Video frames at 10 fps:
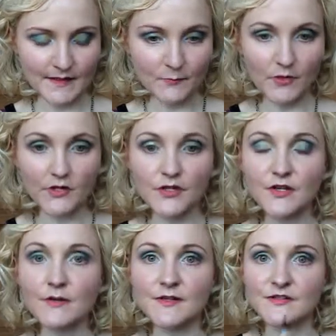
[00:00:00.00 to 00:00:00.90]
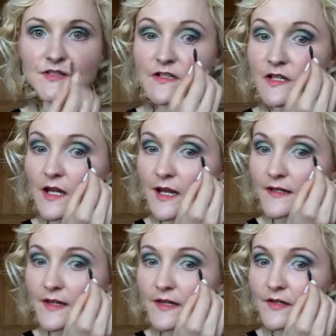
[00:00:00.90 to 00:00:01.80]
And then what I'm going to do is just
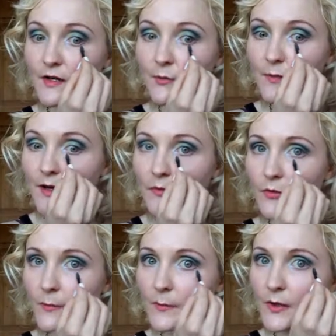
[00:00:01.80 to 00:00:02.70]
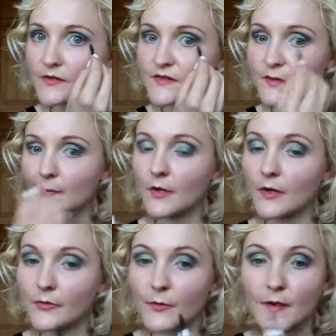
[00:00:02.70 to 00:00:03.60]
glide it around the bottom
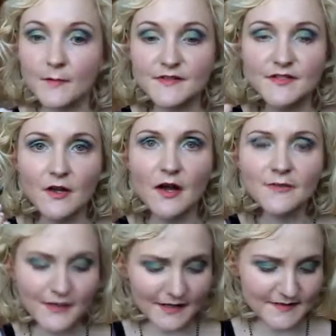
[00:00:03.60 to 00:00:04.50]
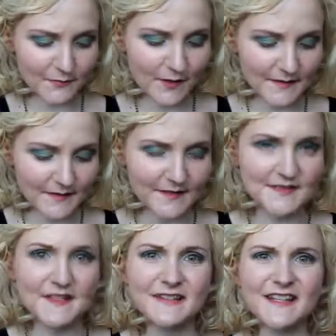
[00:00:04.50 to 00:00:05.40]
of the rim. So I think it's quite
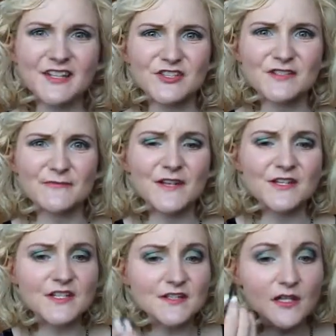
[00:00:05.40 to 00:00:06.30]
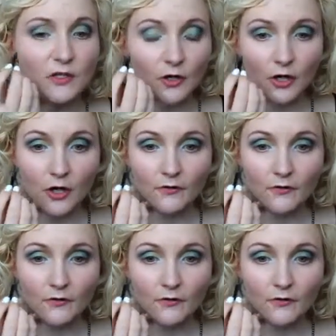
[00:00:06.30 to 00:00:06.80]
nice because I think it just finishes the look